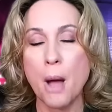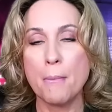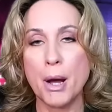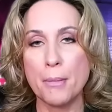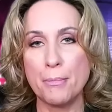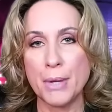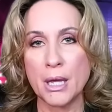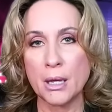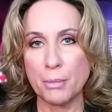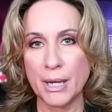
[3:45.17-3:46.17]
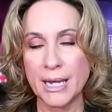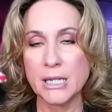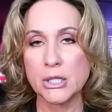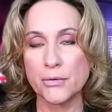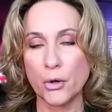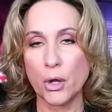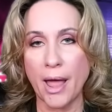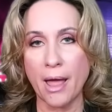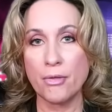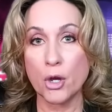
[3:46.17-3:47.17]
but being peaceful
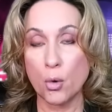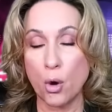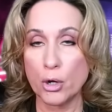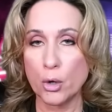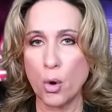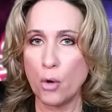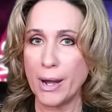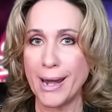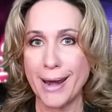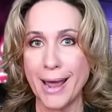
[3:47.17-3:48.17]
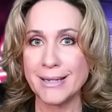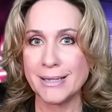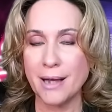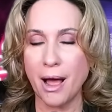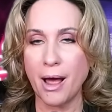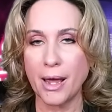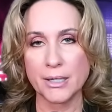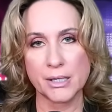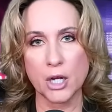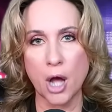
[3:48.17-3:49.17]
and the quote unquote nice
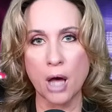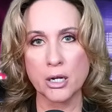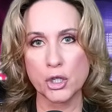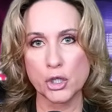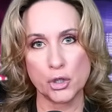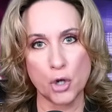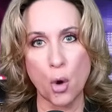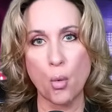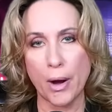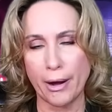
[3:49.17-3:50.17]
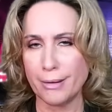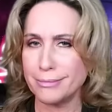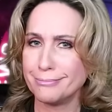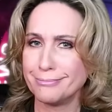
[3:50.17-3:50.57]
guys got us nowhere.